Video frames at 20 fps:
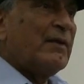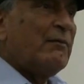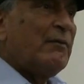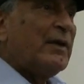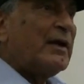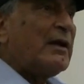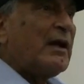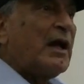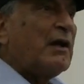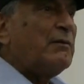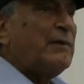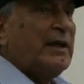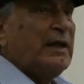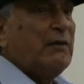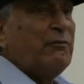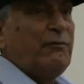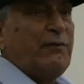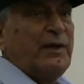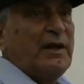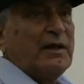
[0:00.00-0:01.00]
Where are we
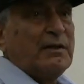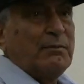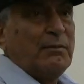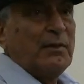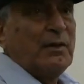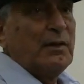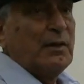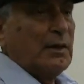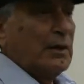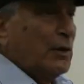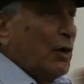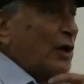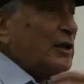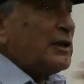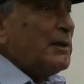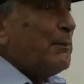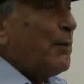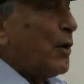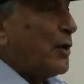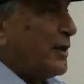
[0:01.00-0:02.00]
if we are not
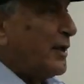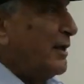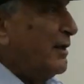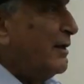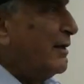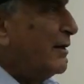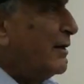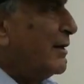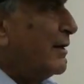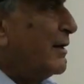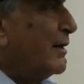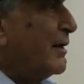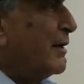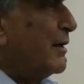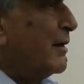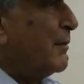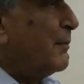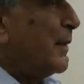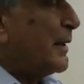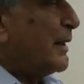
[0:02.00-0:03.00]
the body,
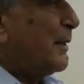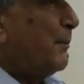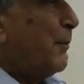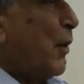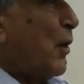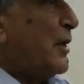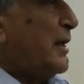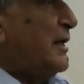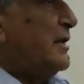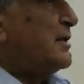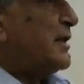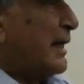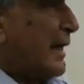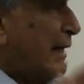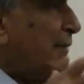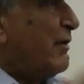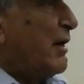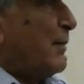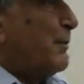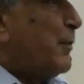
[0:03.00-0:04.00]
but the body is a
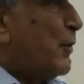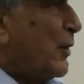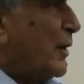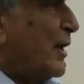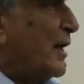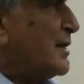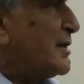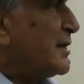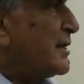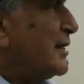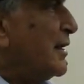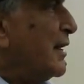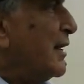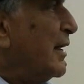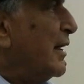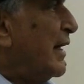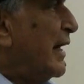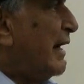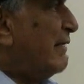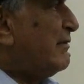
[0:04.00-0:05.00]
cover upon us?
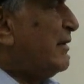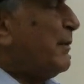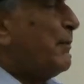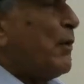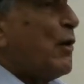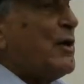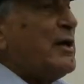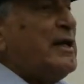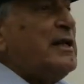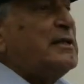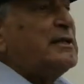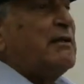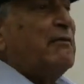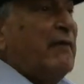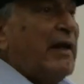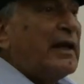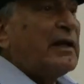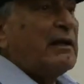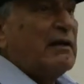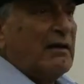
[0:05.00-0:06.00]
If the body is a
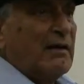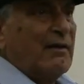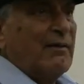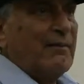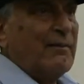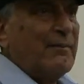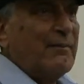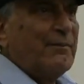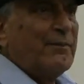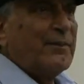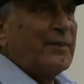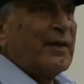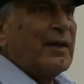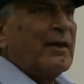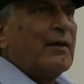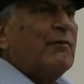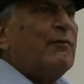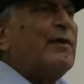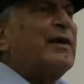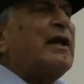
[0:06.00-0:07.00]
vehicle,
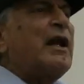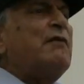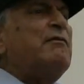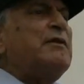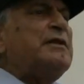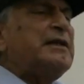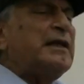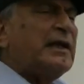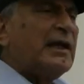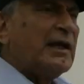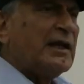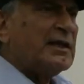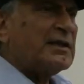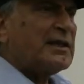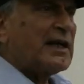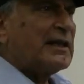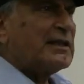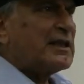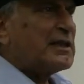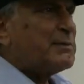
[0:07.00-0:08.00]
where are we sitting
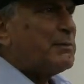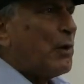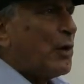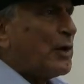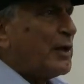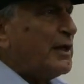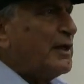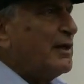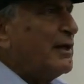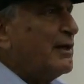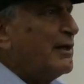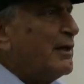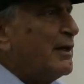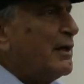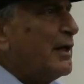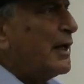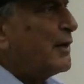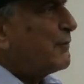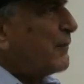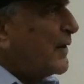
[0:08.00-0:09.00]
inside this body?
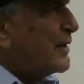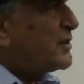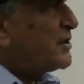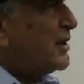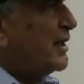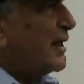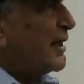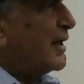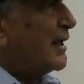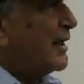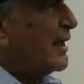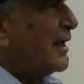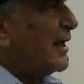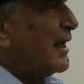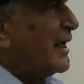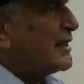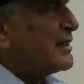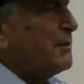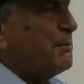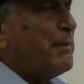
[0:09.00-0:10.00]
and functioning
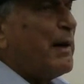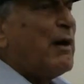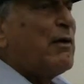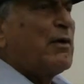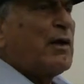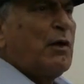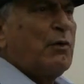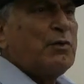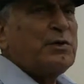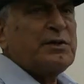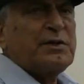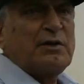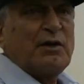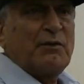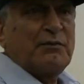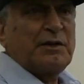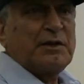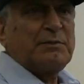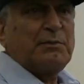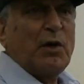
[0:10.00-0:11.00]
as the powerhouse
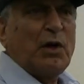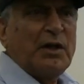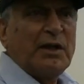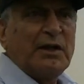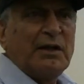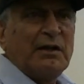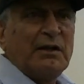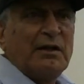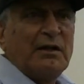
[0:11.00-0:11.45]
of this body.